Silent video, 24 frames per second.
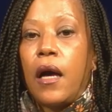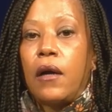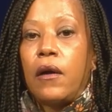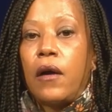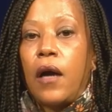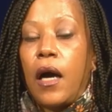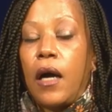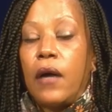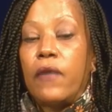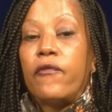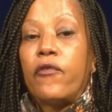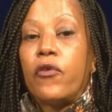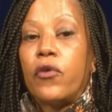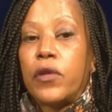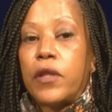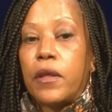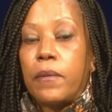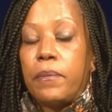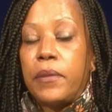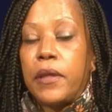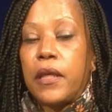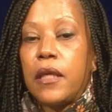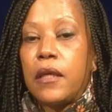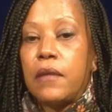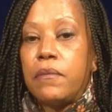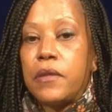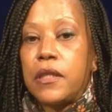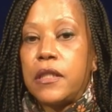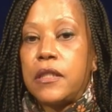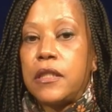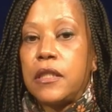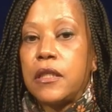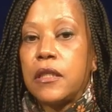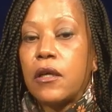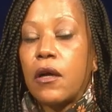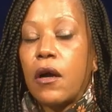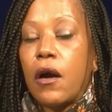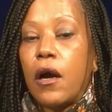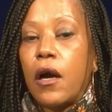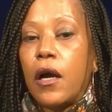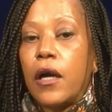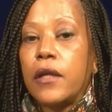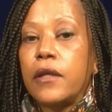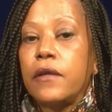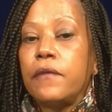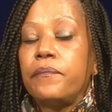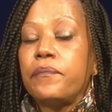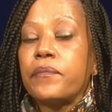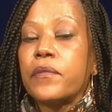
uh, for the PEBT card.